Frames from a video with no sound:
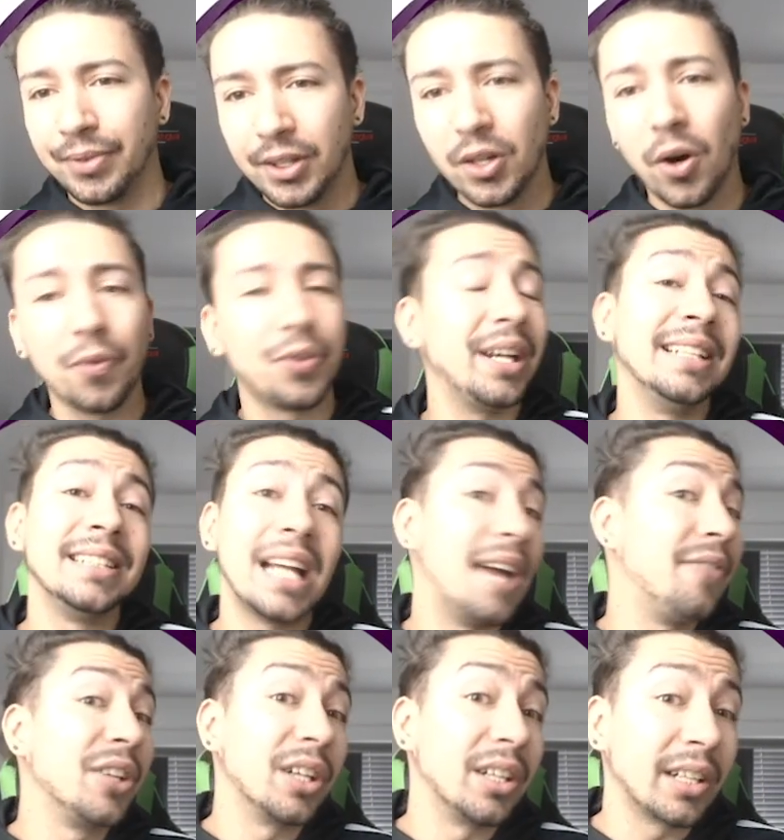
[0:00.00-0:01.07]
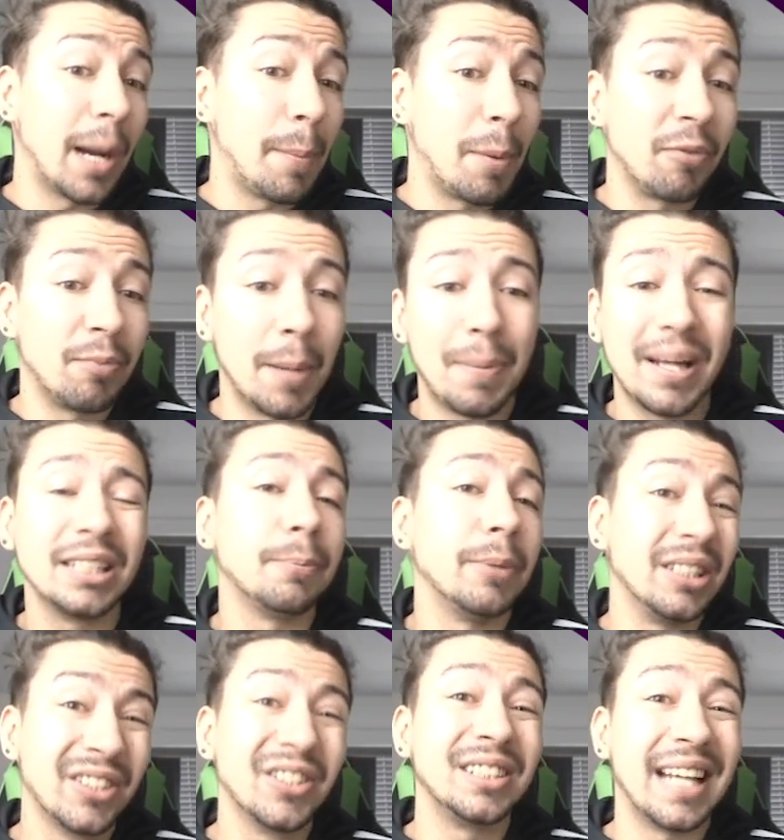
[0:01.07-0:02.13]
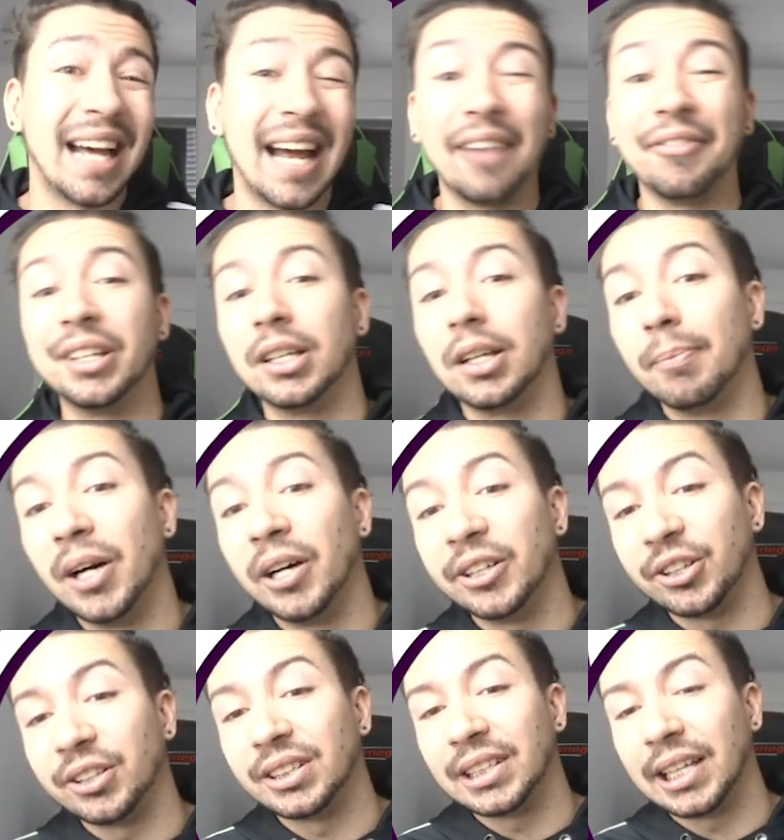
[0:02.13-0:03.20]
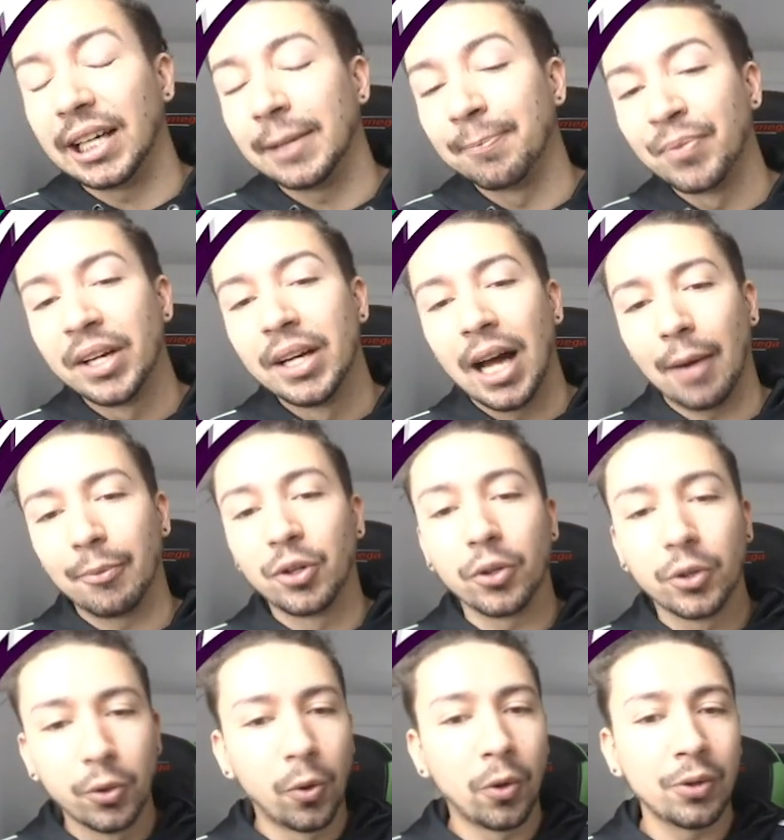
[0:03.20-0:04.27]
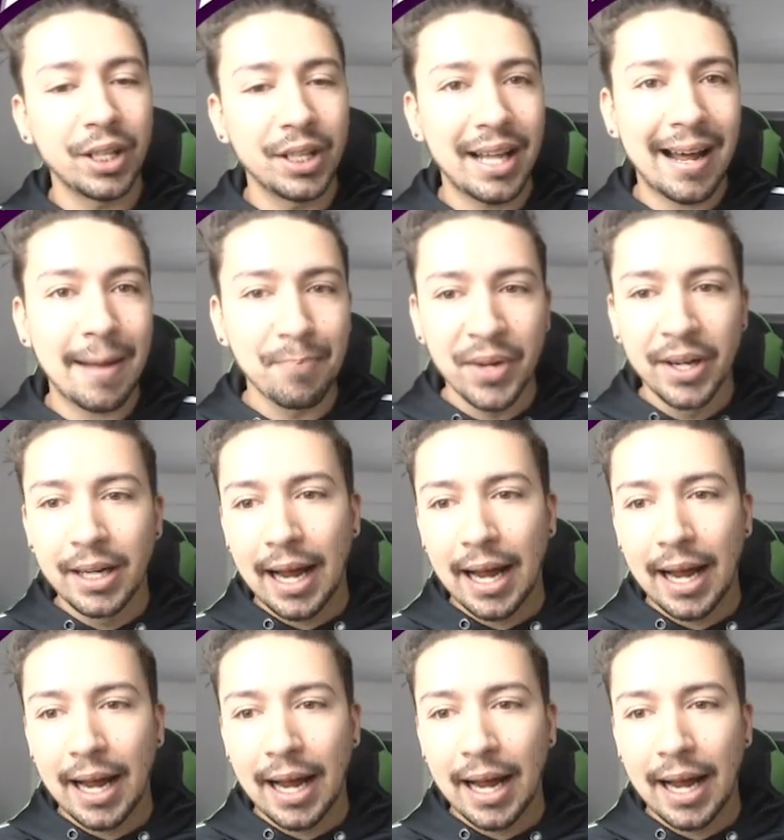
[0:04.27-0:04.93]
Not that he's ever going to come off my bench, but it's good to have in an emergency. And we've got Gordon there.